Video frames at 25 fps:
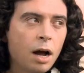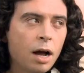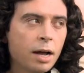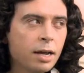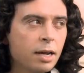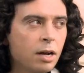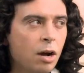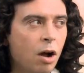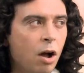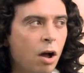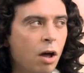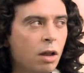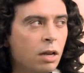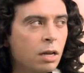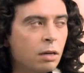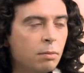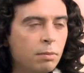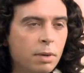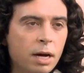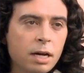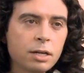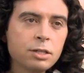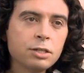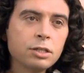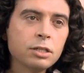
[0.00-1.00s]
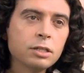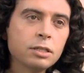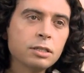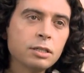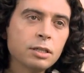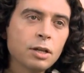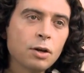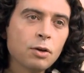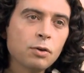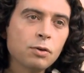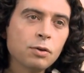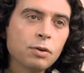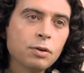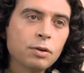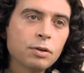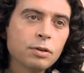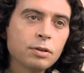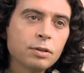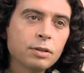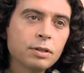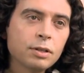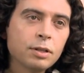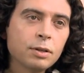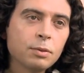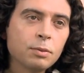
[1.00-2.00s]
I can't imagine, though,
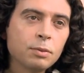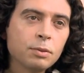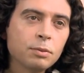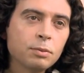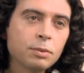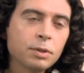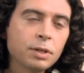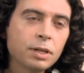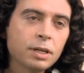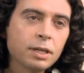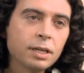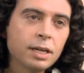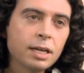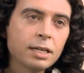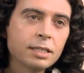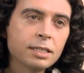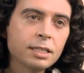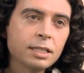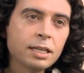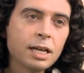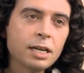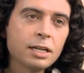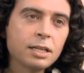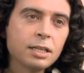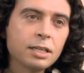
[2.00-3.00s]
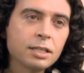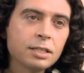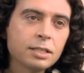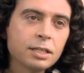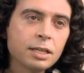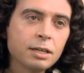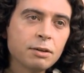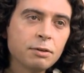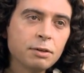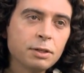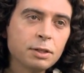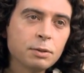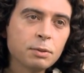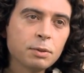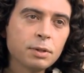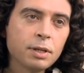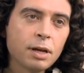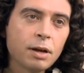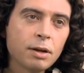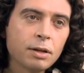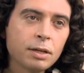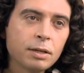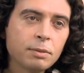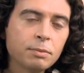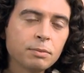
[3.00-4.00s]
that we're going to get to the end of the series
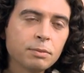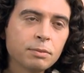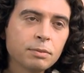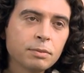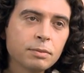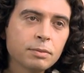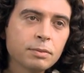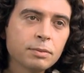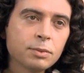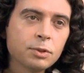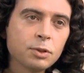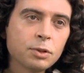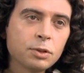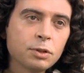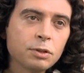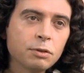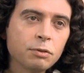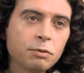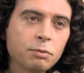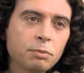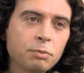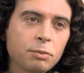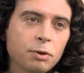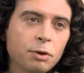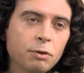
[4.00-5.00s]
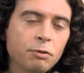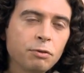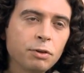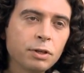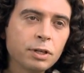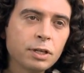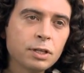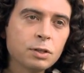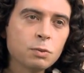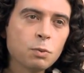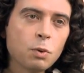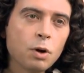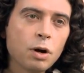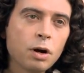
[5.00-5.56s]
without him sort of proving his